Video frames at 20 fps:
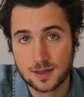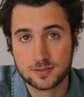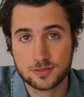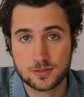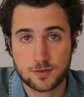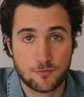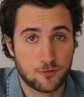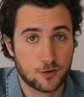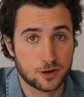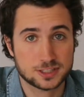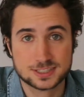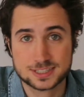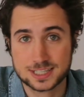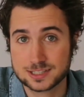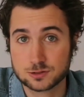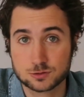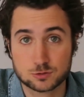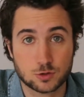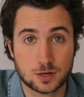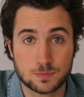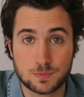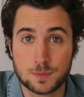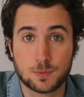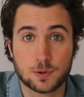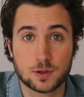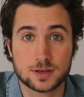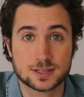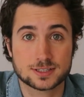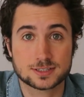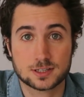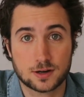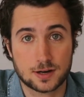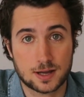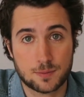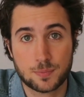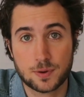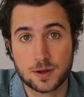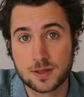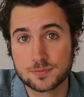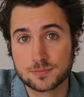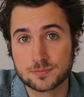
The first 10 to 20 people in a startup